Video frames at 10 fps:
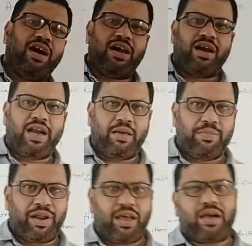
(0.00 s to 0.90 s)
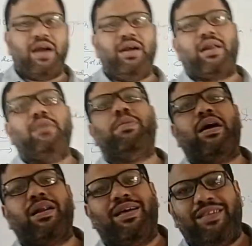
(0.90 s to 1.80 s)
our neighboring country
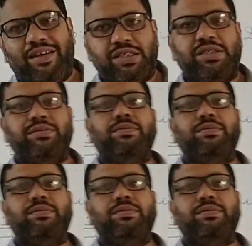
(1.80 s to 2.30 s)
Bangladesh.